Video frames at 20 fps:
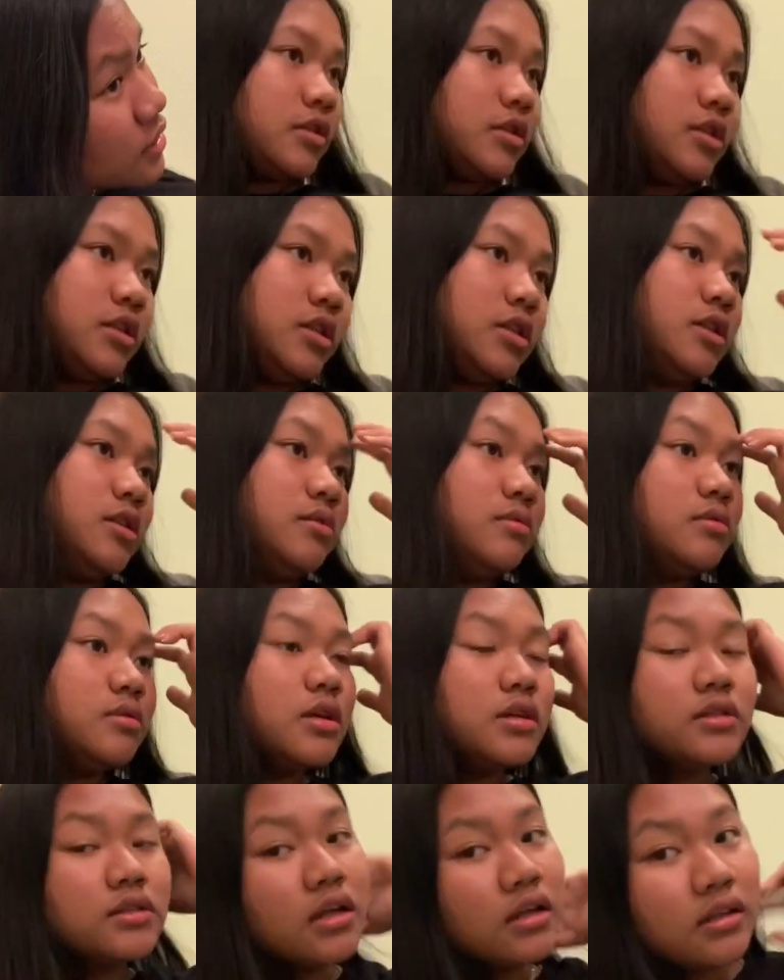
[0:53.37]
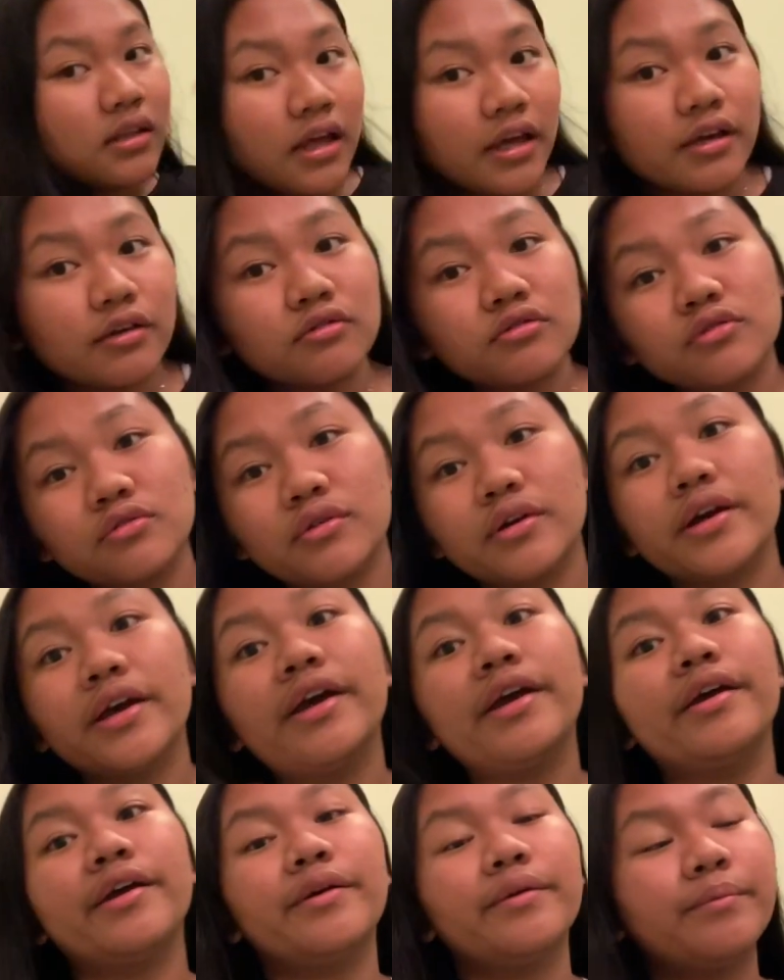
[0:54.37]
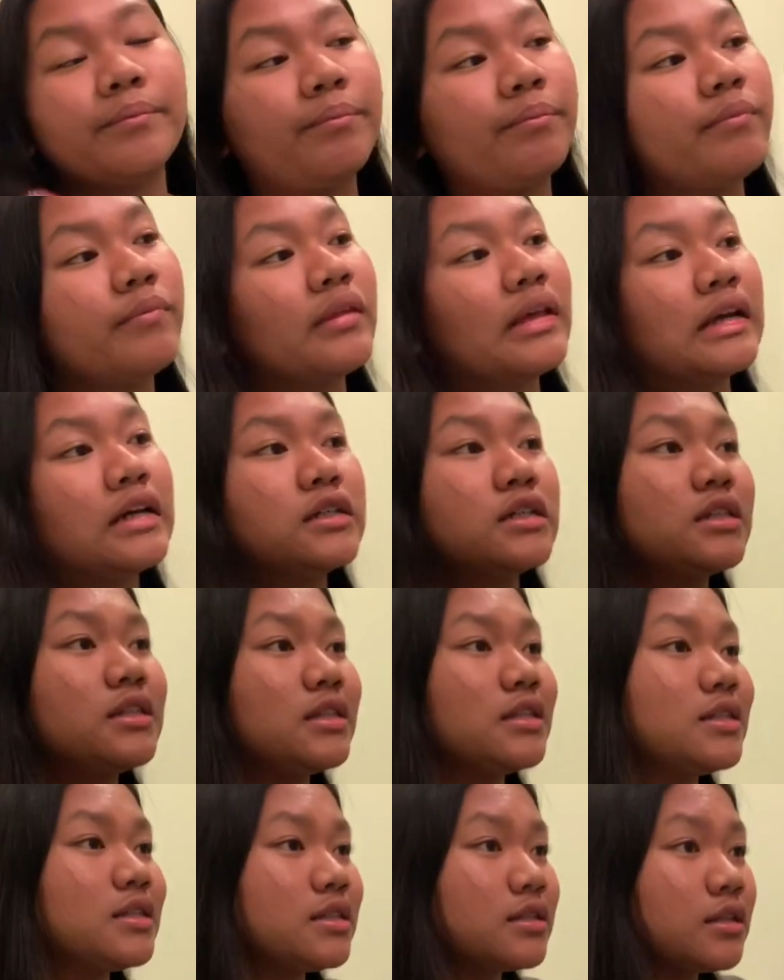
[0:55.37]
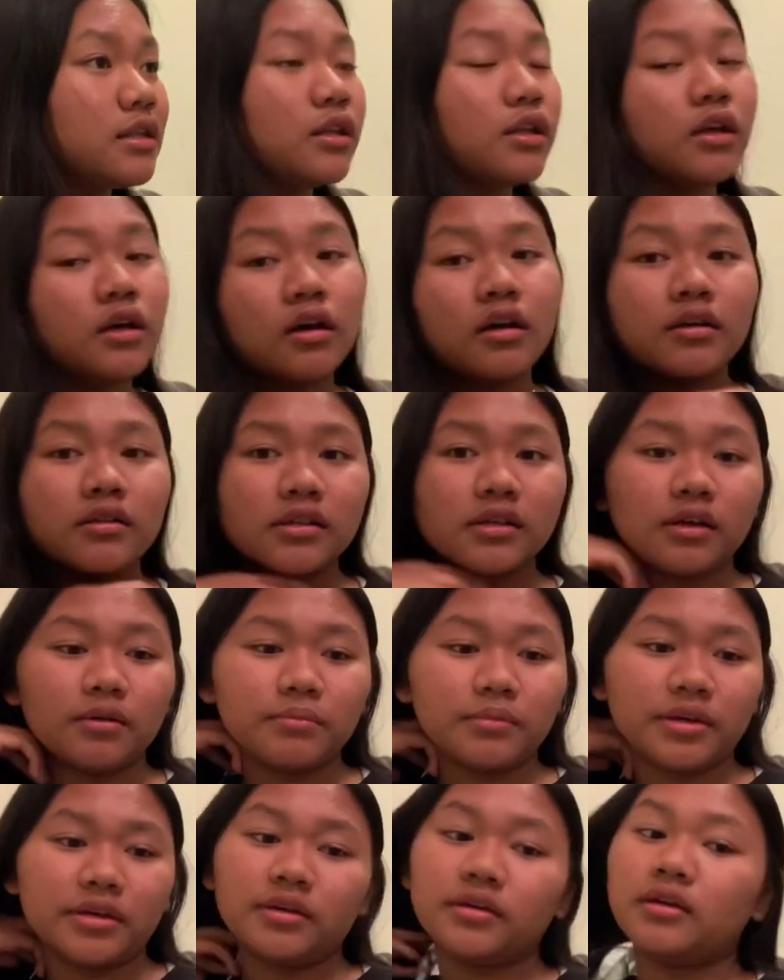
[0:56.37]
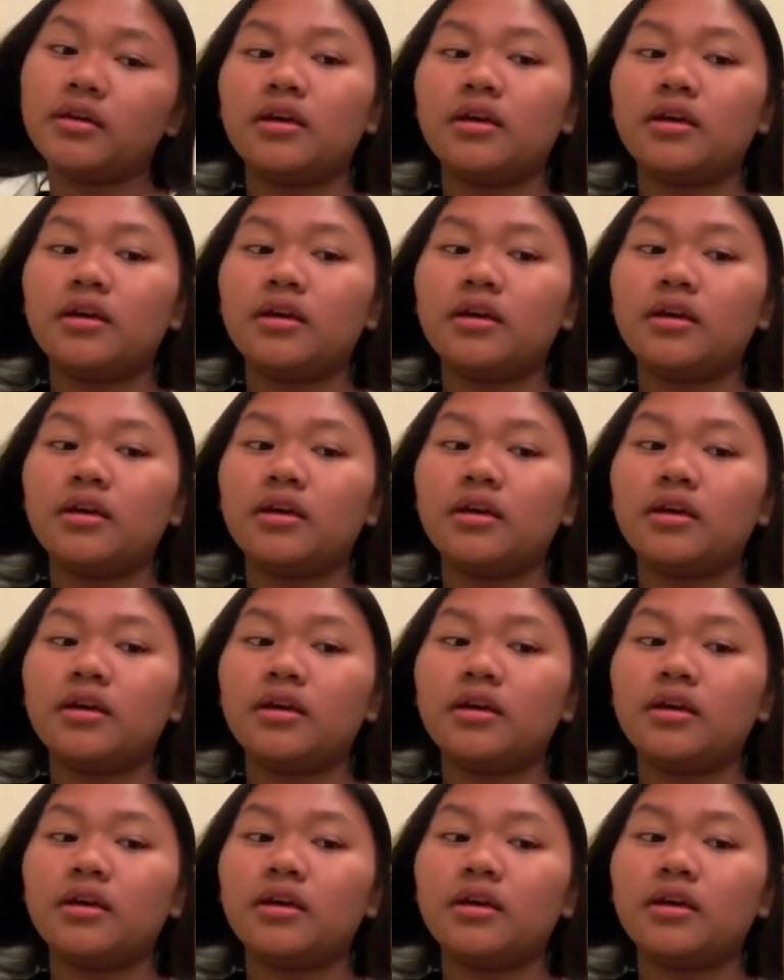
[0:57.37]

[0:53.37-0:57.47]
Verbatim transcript: She does not like short hair because she thinks it's going to look ugly on me